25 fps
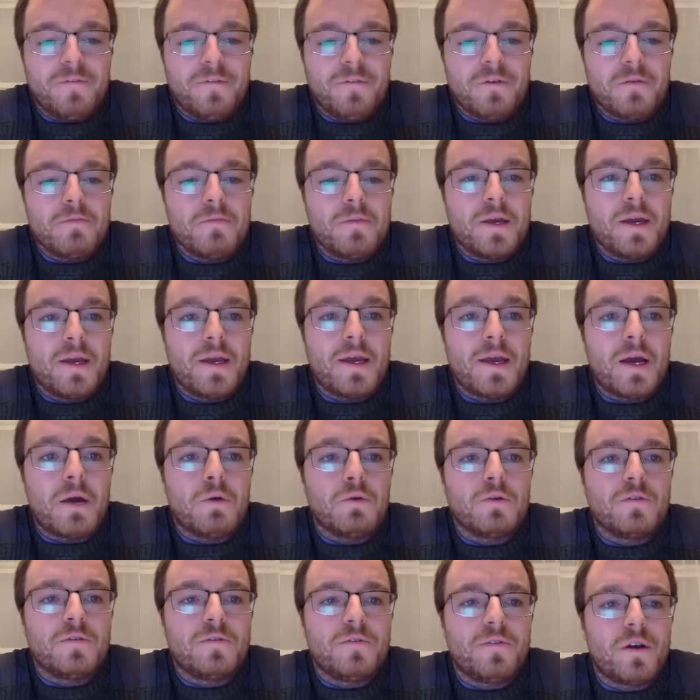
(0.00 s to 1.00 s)
for me, I
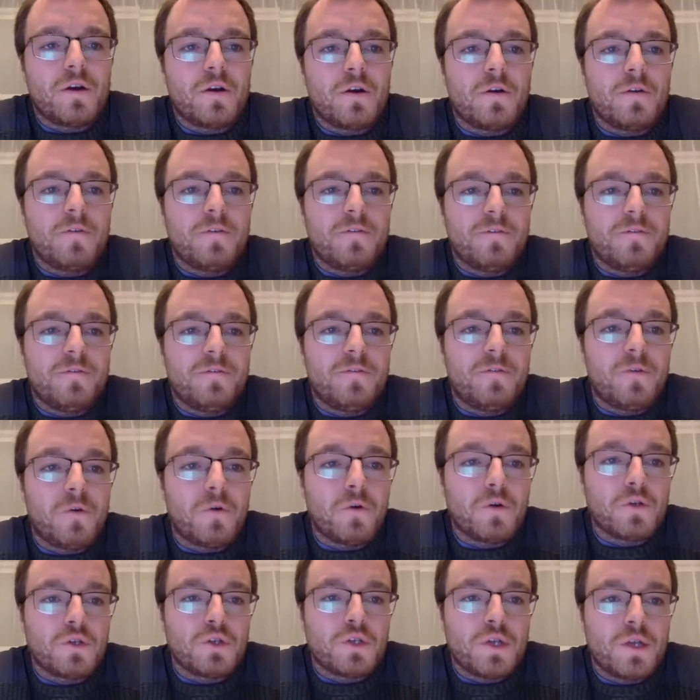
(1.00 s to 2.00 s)
was very
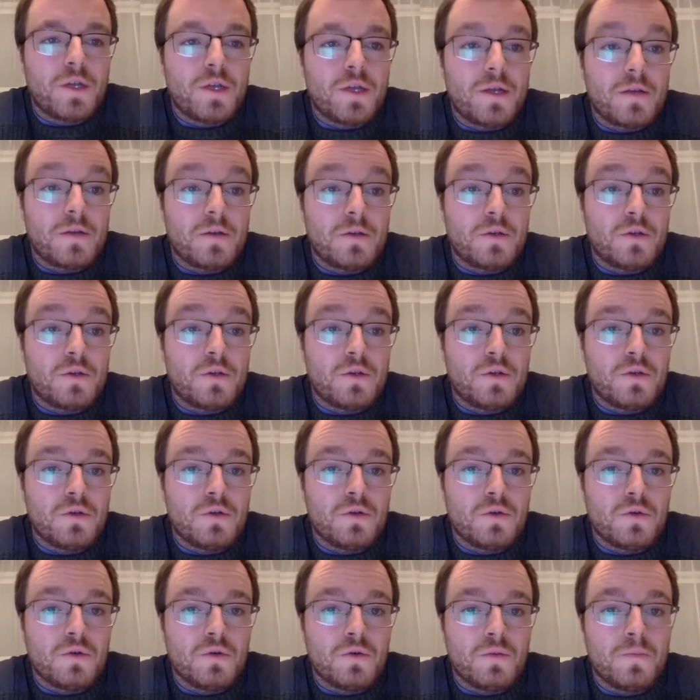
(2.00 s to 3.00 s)
fortunate
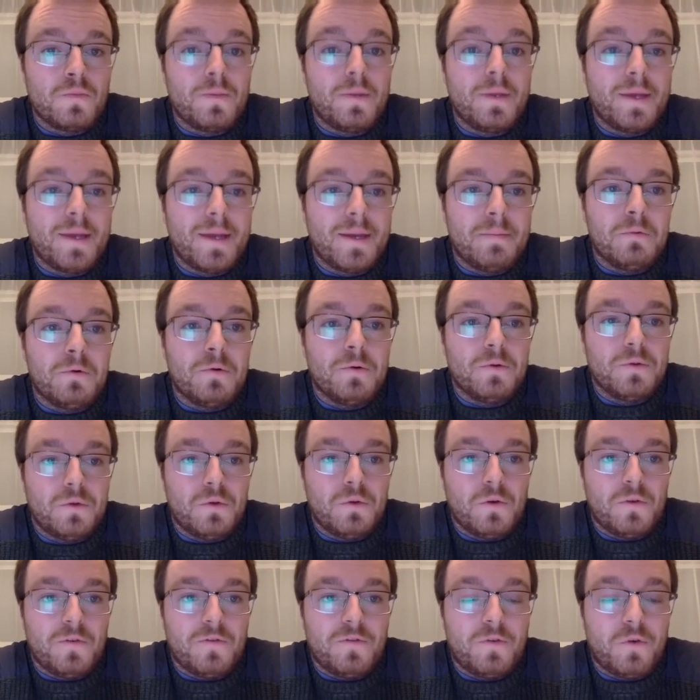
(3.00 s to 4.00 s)
to be able
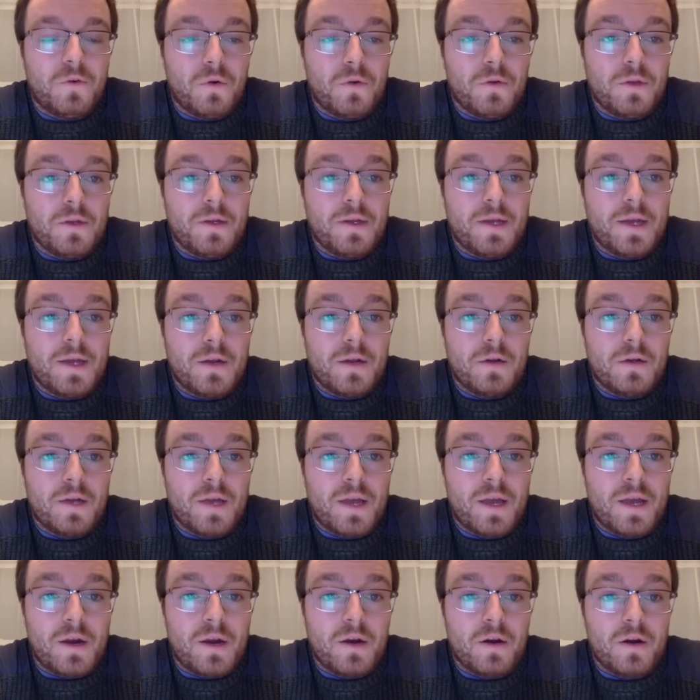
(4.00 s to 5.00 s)
to afford the dental
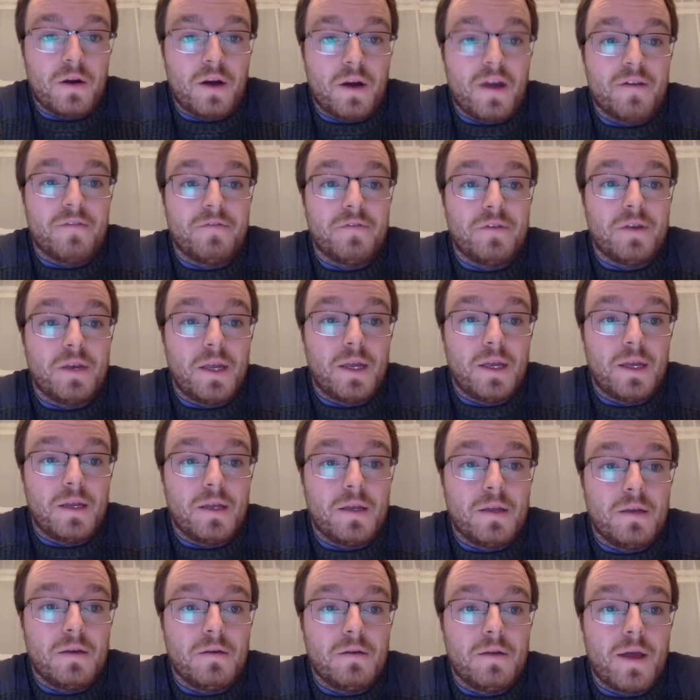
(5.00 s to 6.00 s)
care I've
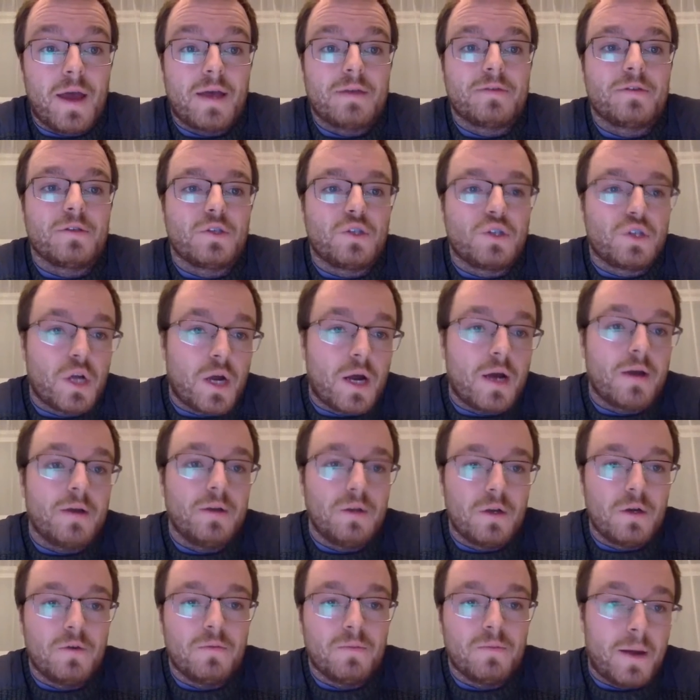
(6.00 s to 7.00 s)
needed as a child,
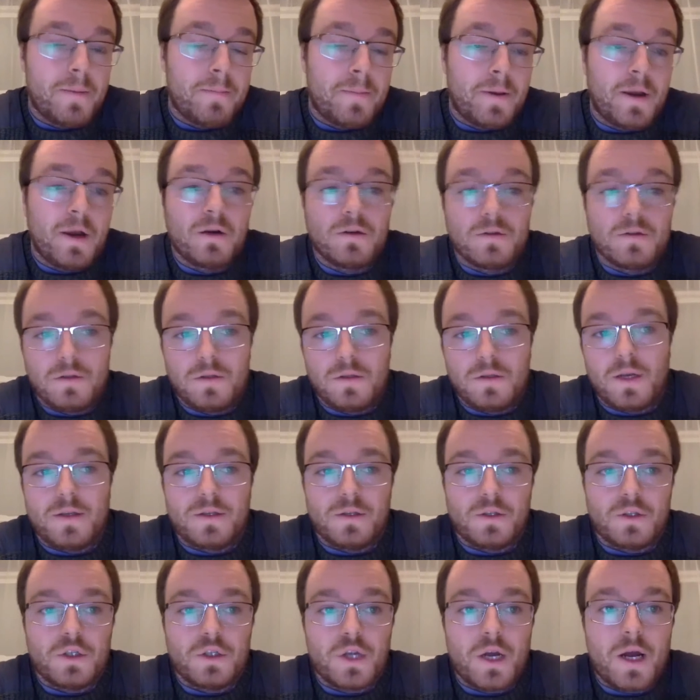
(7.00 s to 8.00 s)
my parents as
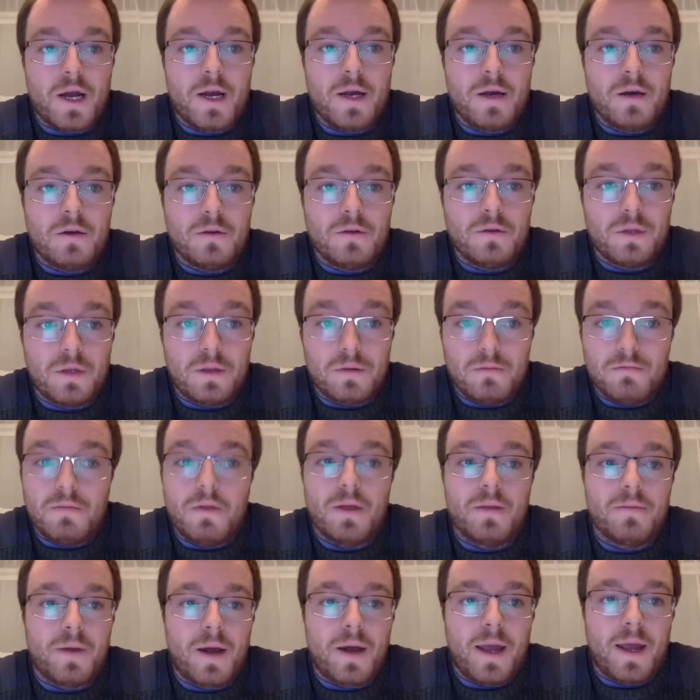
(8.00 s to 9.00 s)
a child and
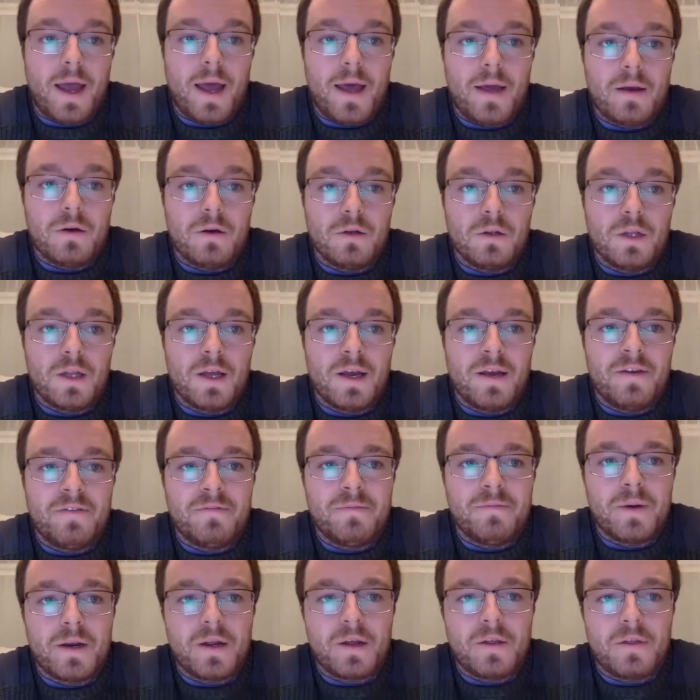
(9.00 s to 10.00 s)
in my adult life.
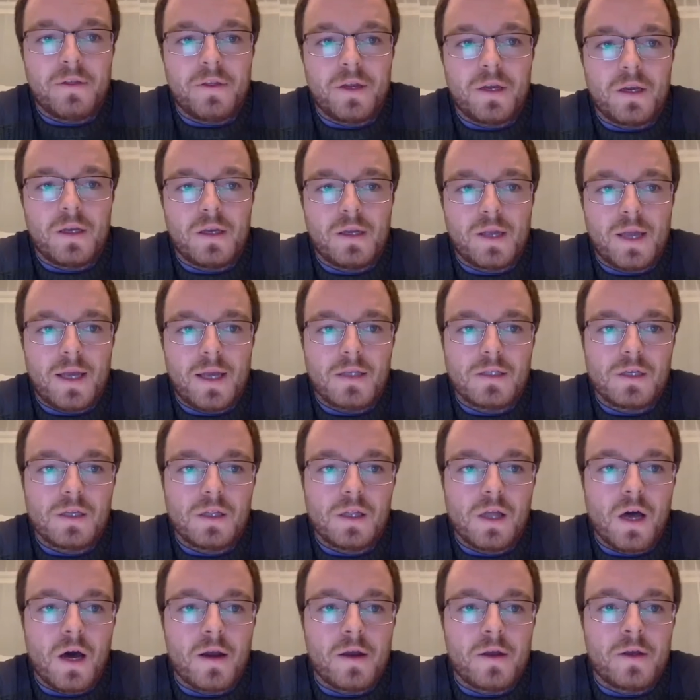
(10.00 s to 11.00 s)
But I think it takes a
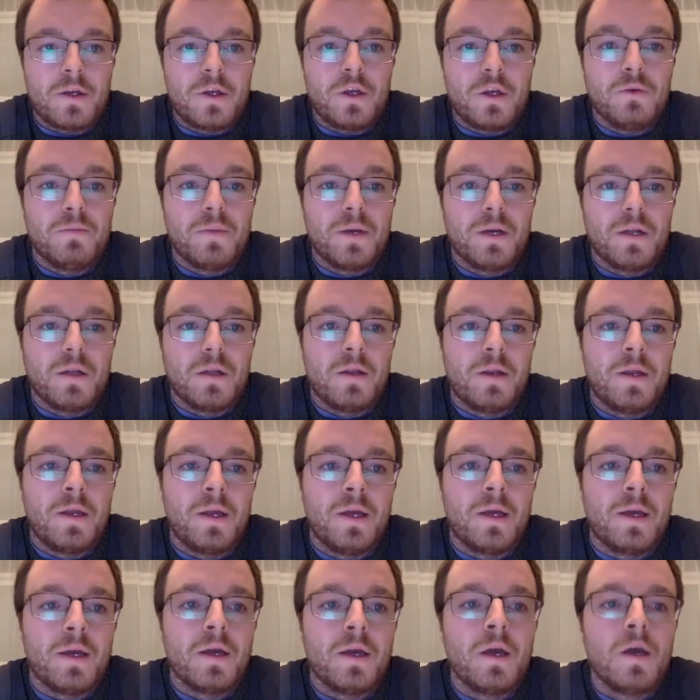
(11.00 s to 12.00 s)
lot of
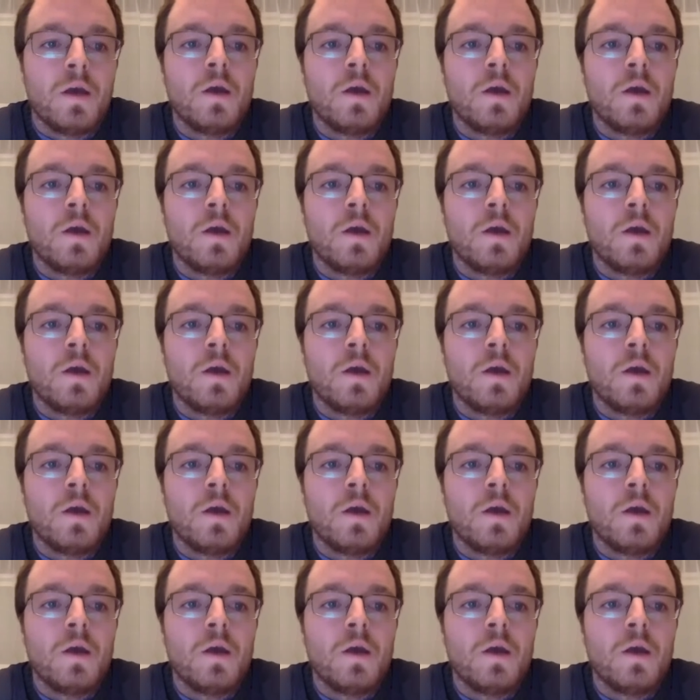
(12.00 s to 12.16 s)
humility